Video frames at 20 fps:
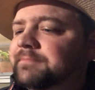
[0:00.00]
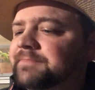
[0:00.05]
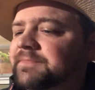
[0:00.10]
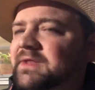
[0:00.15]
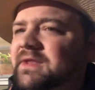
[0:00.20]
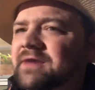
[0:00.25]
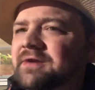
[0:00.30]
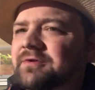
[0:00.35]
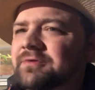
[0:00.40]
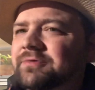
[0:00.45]

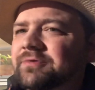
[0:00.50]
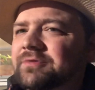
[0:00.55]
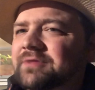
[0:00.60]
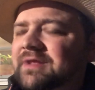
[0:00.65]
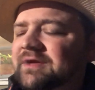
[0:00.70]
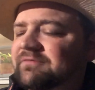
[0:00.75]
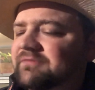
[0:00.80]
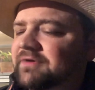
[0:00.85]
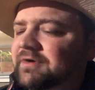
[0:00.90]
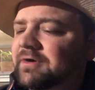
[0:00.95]
And I don't do
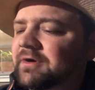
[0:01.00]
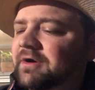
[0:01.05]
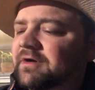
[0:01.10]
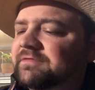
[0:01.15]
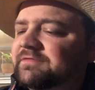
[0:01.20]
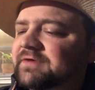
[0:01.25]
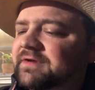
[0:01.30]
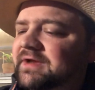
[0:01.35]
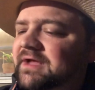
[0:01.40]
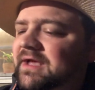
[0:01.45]
that very
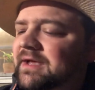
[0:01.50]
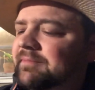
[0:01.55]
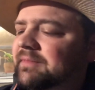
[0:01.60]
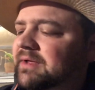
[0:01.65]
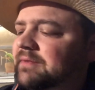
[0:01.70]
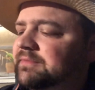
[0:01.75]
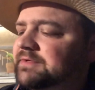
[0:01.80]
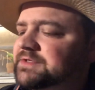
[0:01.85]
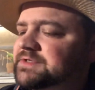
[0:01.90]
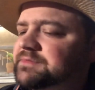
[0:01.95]
often. I
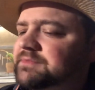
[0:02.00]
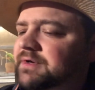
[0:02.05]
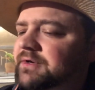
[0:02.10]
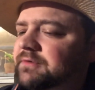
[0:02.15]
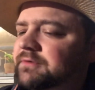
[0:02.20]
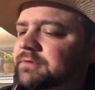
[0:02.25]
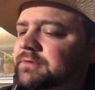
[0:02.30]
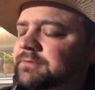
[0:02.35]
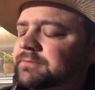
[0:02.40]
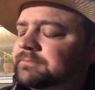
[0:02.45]
maybe
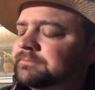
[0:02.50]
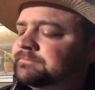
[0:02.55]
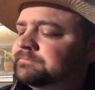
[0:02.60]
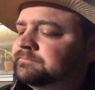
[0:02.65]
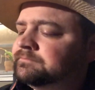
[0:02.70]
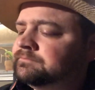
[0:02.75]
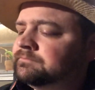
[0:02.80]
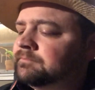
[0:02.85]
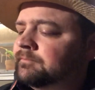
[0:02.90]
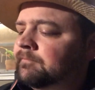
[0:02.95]
smoke
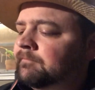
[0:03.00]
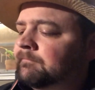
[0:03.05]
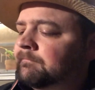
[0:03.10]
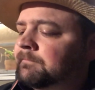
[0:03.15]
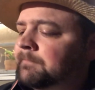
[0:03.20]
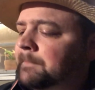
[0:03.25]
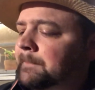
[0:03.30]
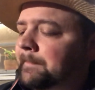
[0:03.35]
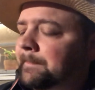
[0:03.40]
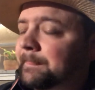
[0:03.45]

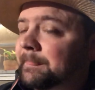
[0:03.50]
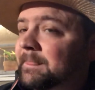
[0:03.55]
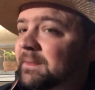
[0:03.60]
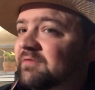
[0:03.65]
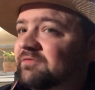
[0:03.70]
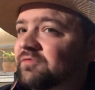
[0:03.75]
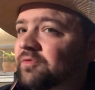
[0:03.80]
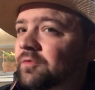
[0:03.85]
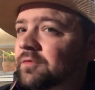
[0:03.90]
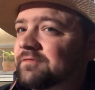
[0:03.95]

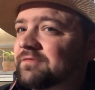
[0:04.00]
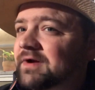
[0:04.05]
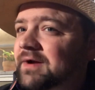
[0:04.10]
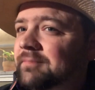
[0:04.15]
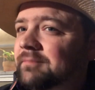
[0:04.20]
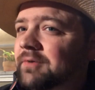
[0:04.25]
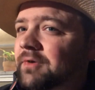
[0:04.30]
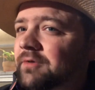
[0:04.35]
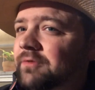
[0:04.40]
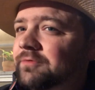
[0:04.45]
4 or
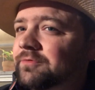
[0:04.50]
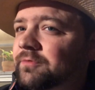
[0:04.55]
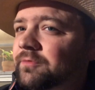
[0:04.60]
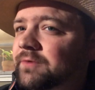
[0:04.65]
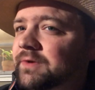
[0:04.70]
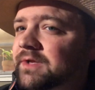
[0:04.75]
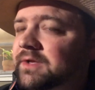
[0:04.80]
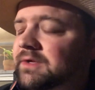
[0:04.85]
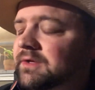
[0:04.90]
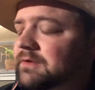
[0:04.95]
5 bowls a
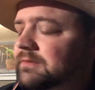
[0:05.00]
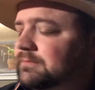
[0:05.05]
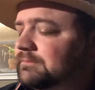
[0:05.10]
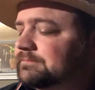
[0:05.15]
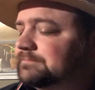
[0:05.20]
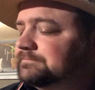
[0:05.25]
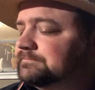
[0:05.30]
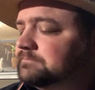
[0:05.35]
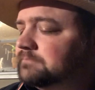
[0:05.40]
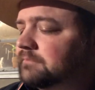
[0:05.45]
week.
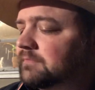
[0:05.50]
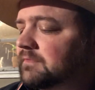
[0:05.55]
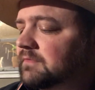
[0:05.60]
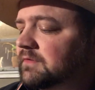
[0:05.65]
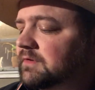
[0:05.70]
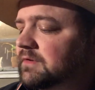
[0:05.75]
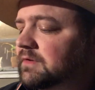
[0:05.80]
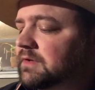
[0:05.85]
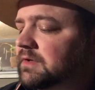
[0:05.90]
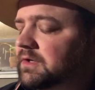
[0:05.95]

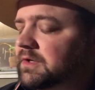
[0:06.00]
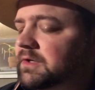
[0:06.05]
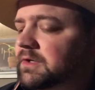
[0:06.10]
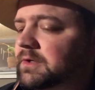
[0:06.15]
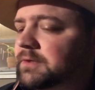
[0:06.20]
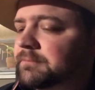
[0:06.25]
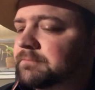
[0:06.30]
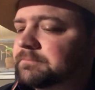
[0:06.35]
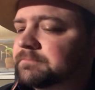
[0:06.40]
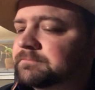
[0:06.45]

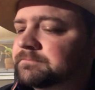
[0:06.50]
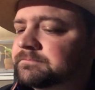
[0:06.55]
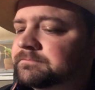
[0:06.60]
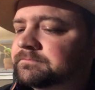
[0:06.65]
So